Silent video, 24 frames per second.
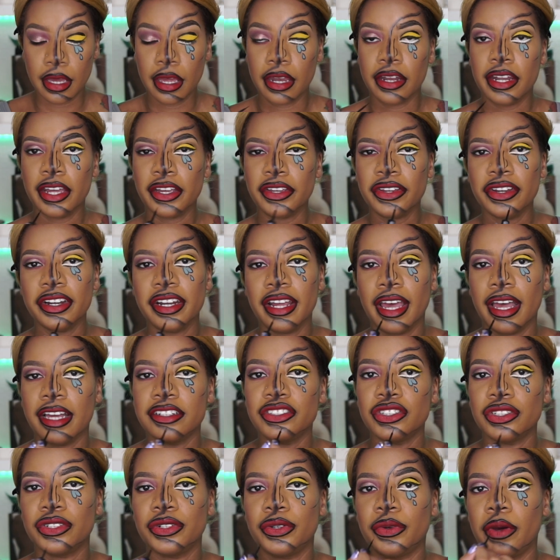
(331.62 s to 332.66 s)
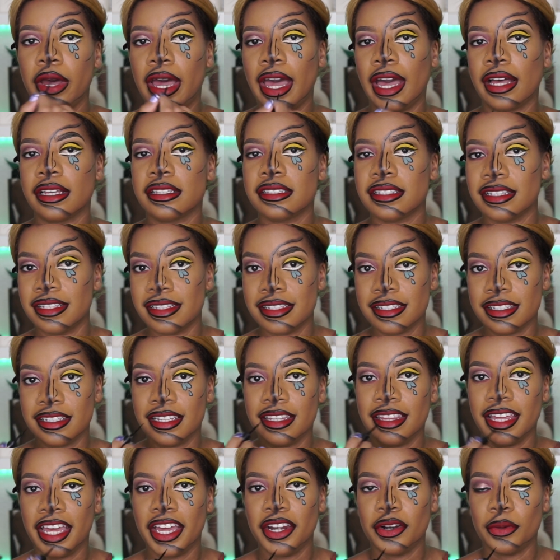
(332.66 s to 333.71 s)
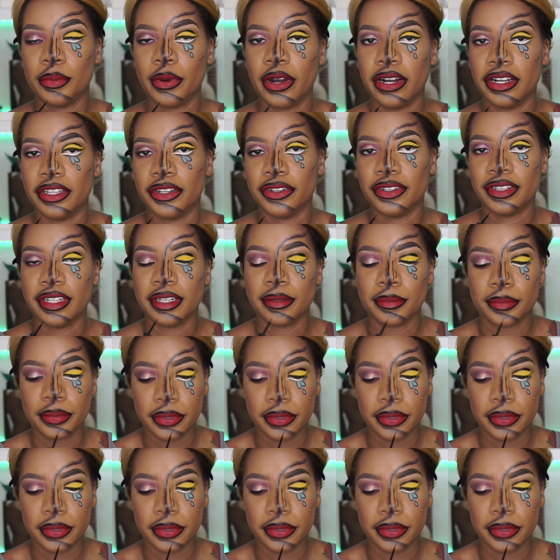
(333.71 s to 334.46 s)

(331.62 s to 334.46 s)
Now you're gonna add your little accents to the inner part of your lip.